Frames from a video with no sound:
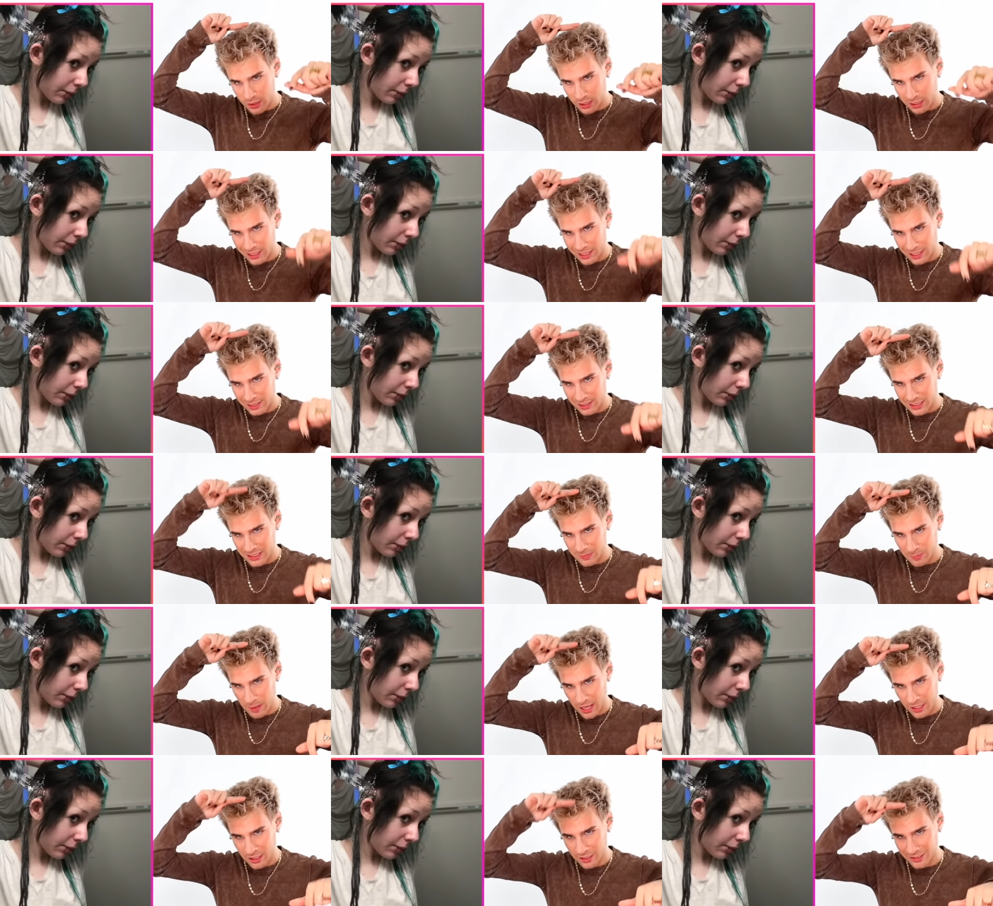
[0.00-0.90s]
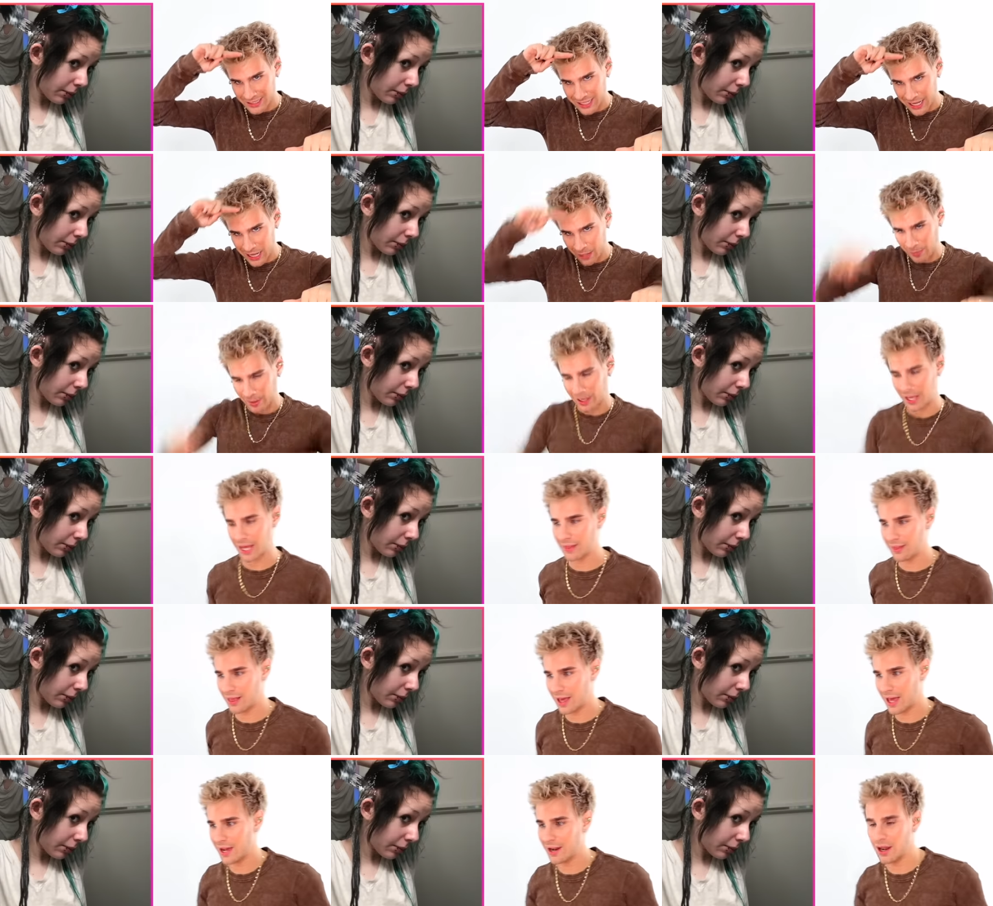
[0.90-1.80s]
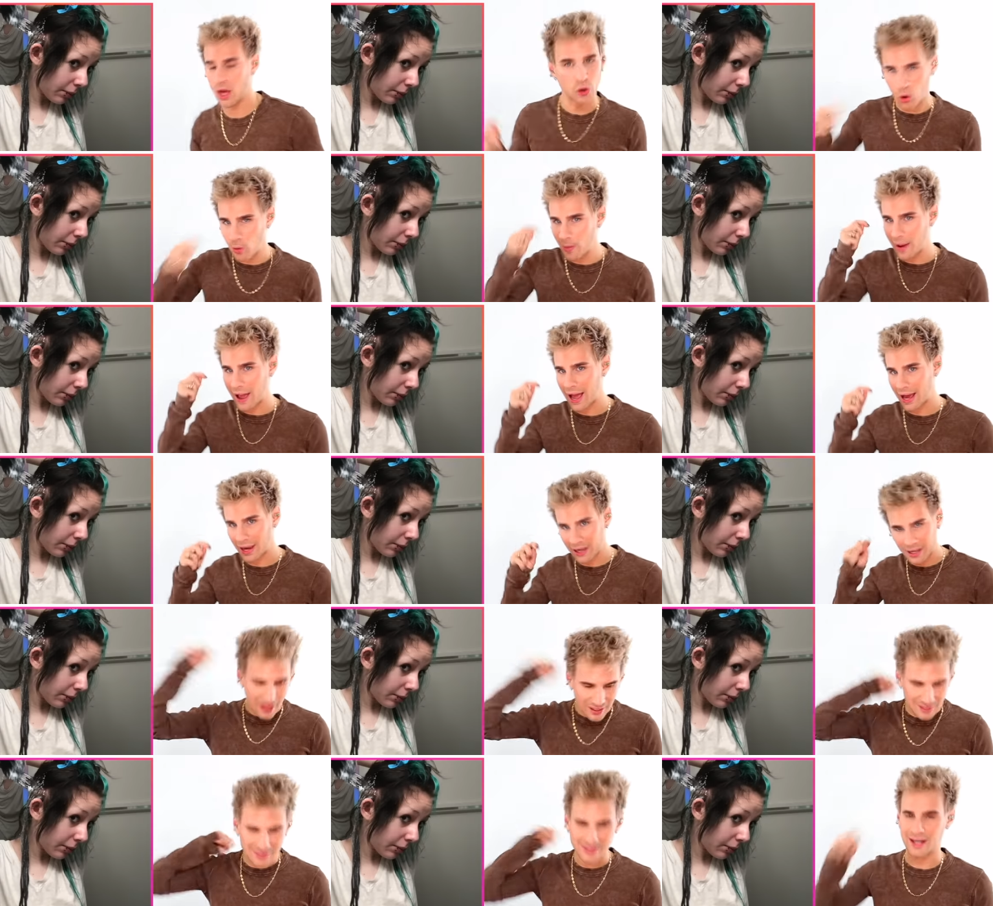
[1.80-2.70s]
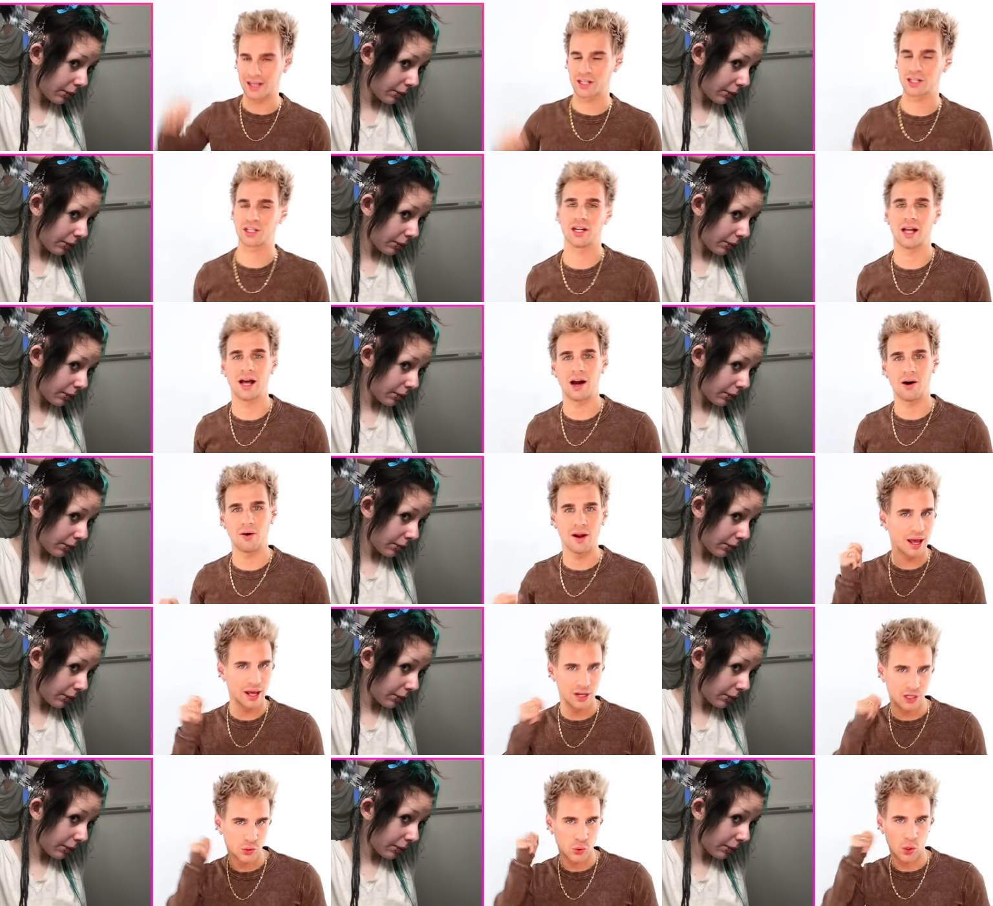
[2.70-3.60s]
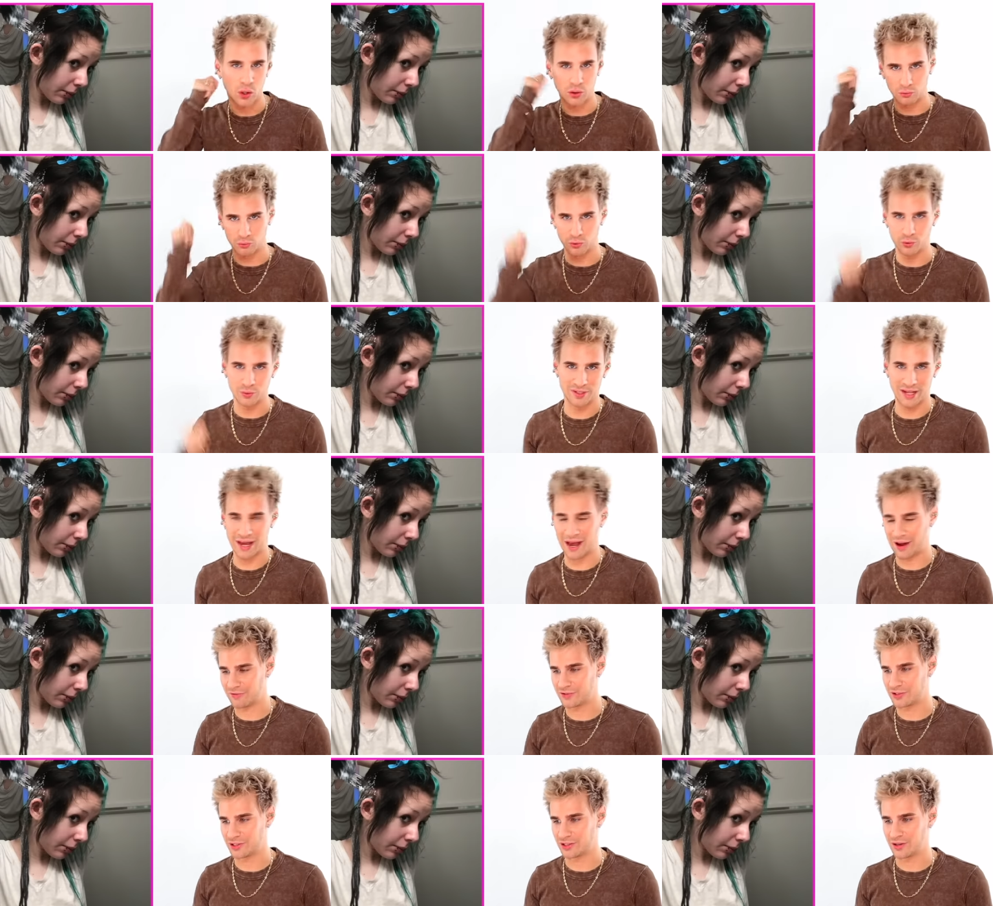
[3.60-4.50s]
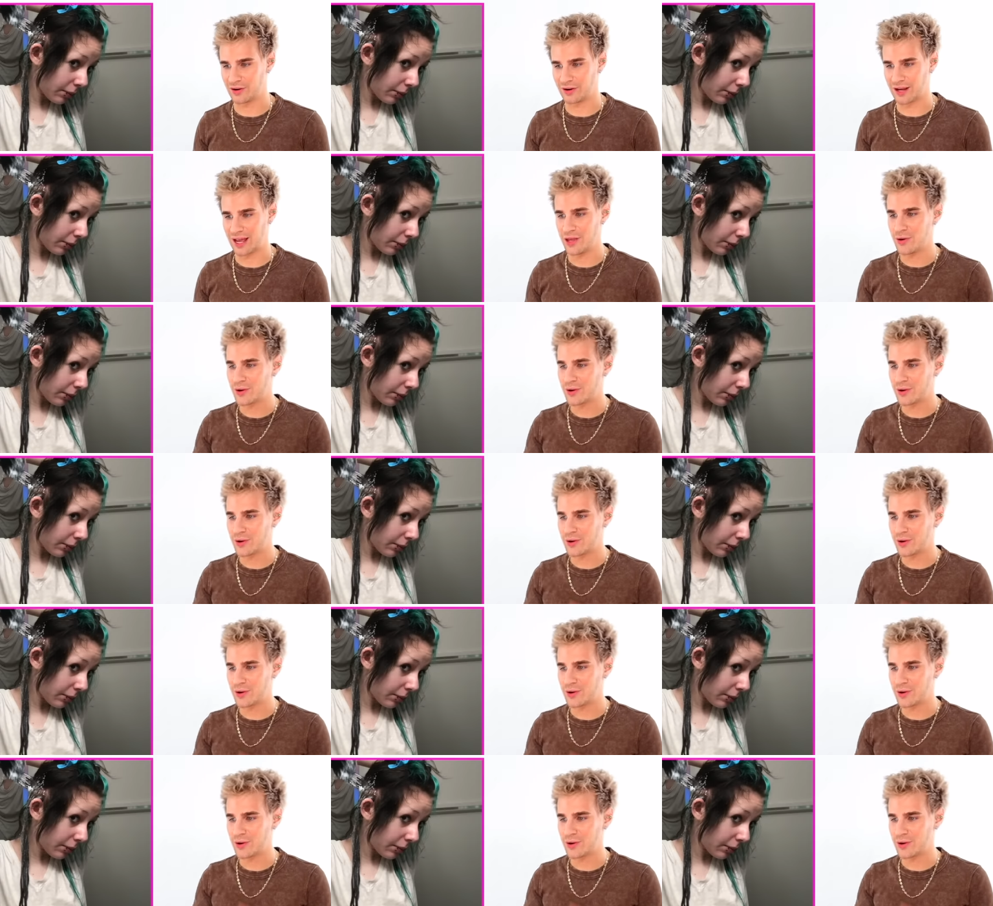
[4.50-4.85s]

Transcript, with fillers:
Speaker 1: it in like this pattern type, and then go back and section out and do all the roots after, okay?